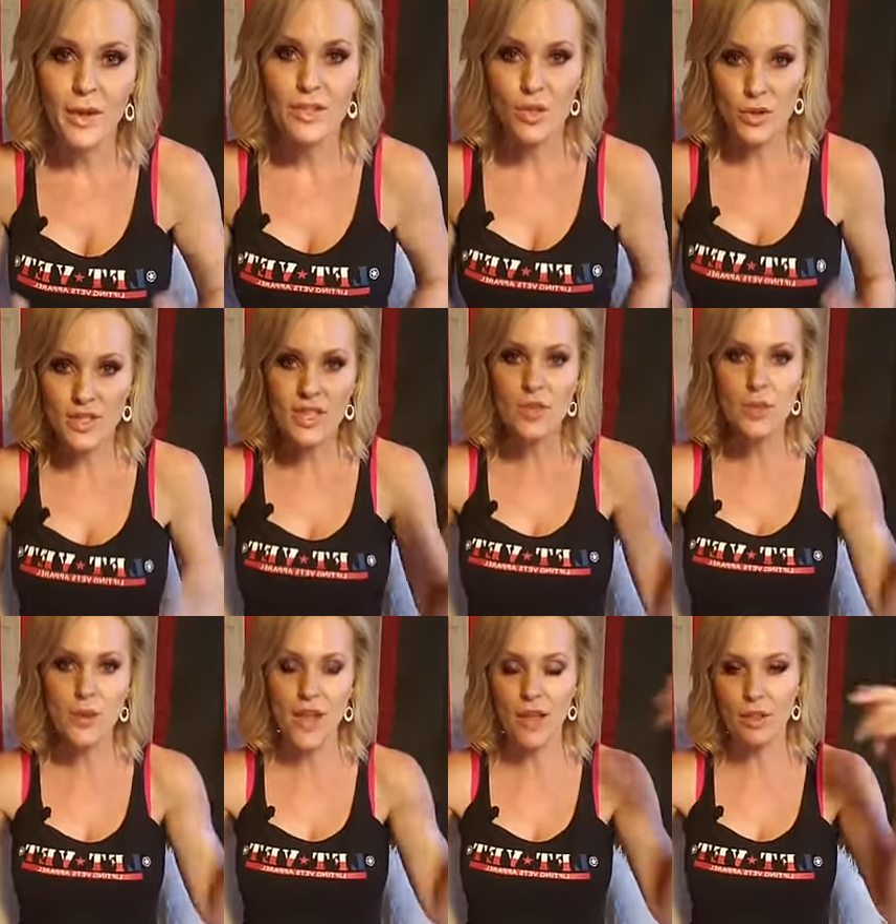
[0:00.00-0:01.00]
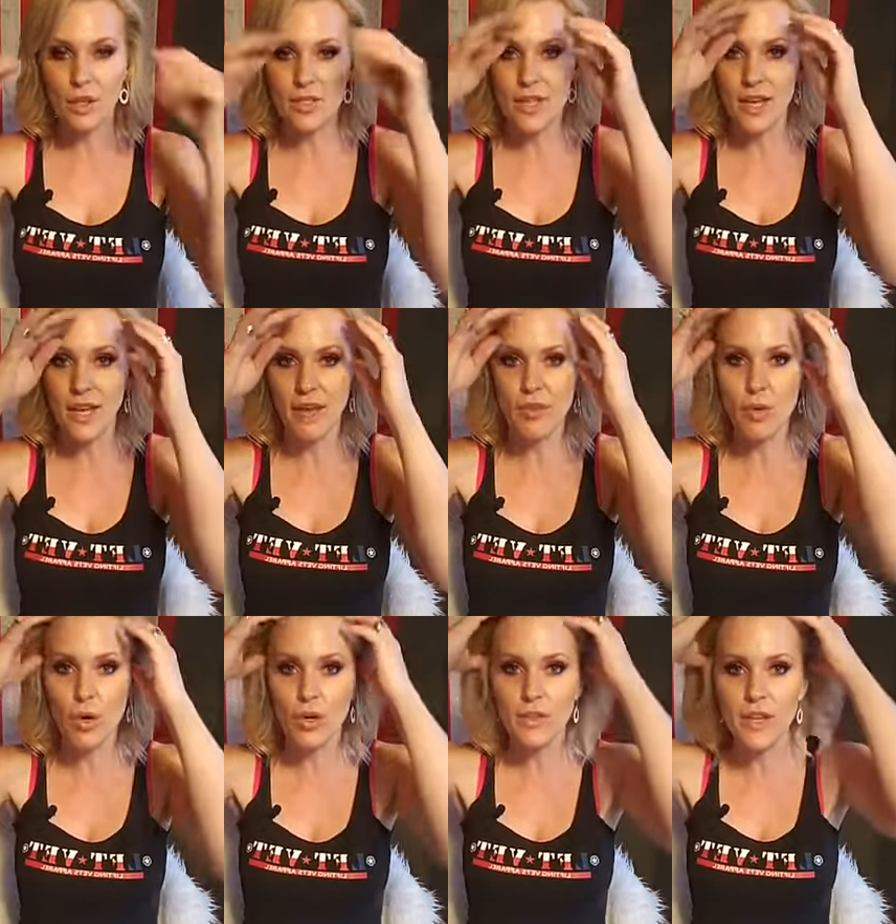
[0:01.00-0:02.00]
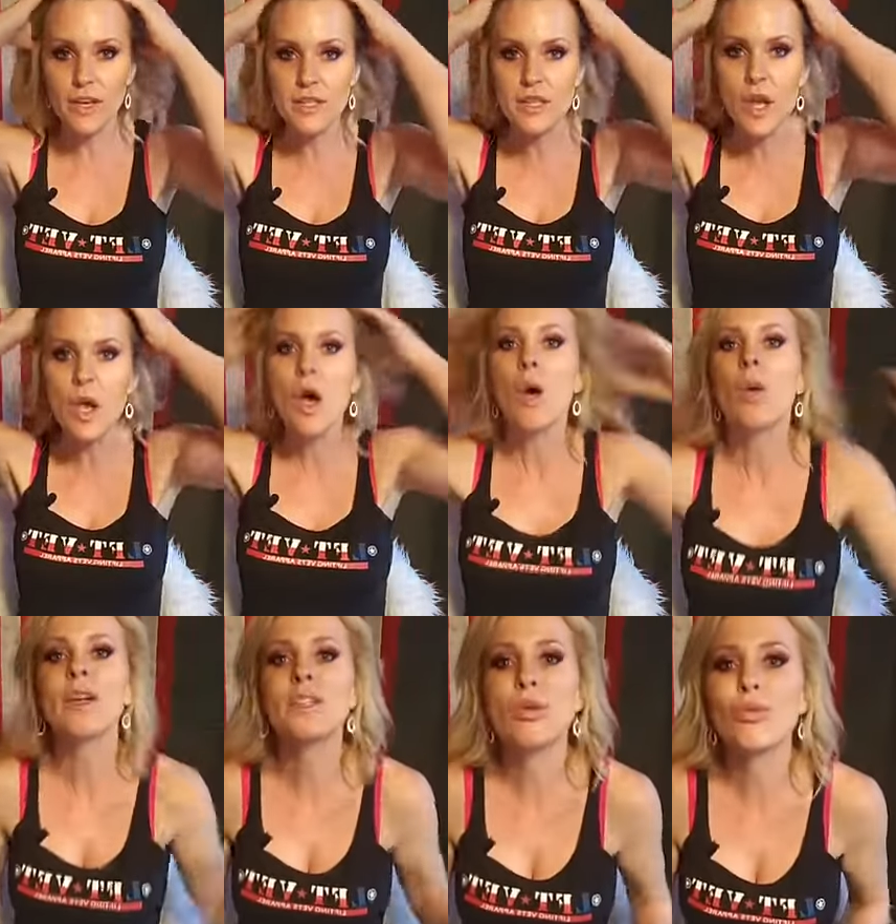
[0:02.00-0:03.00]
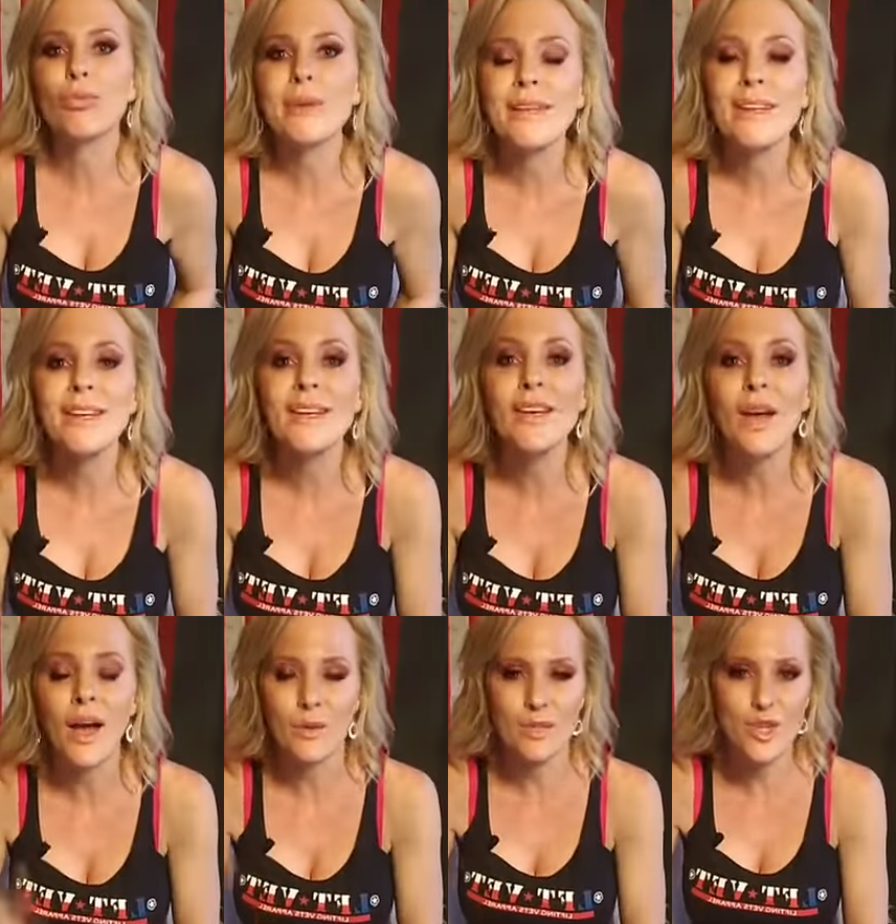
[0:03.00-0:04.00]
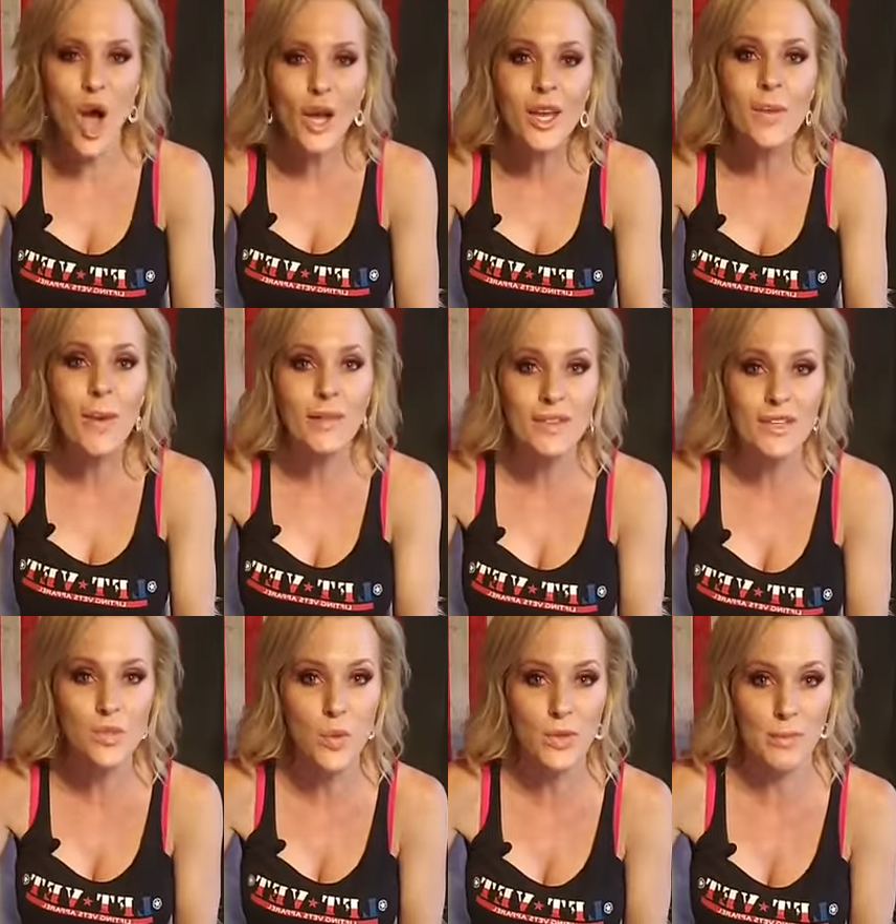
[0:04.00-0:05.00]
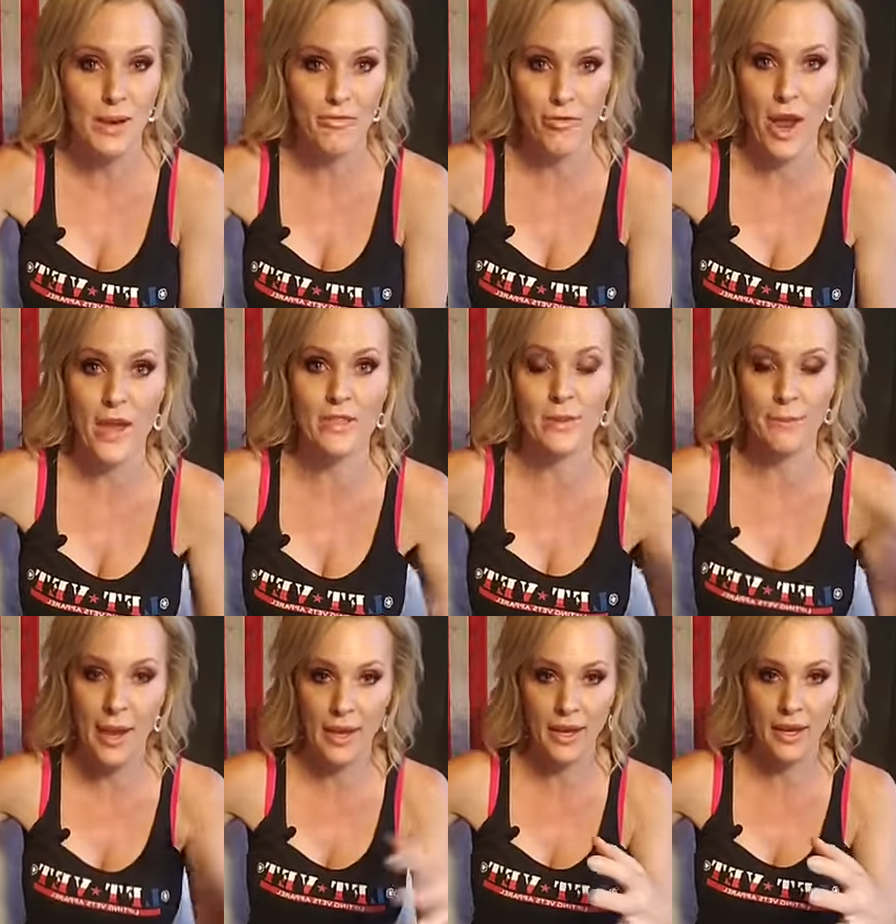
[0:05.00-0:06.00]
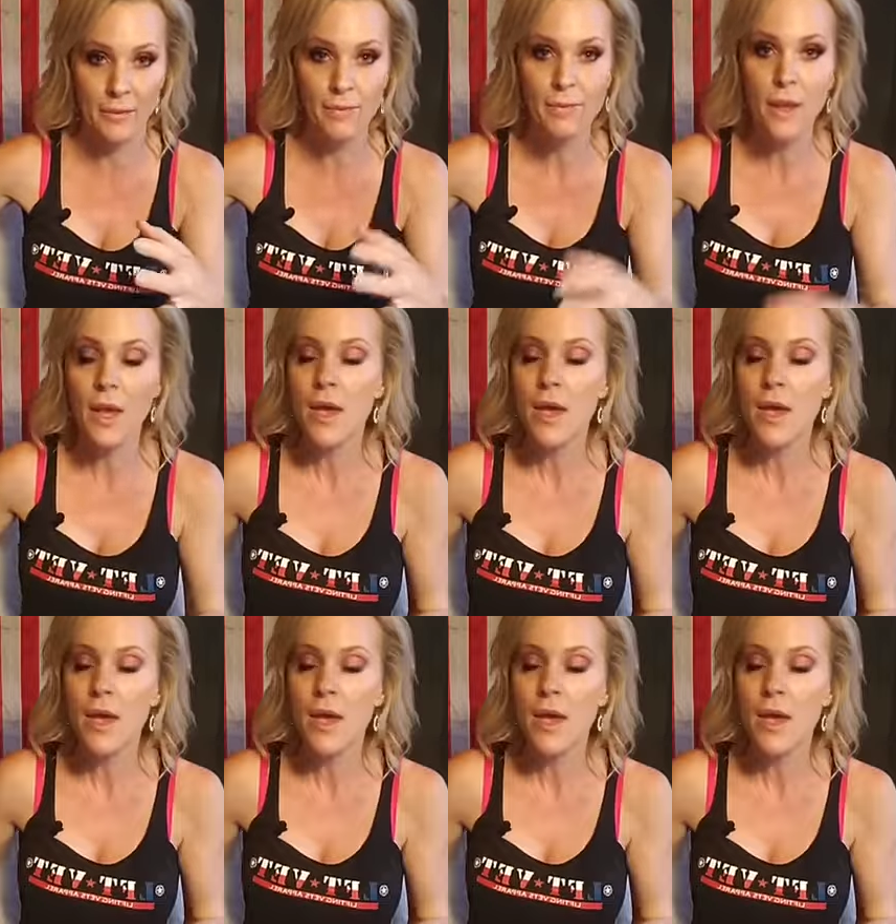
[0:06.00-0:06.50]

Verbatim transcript: So this is what that looks like. Have you heard this? Well, he's a really, I was talking about this with my friend Megan,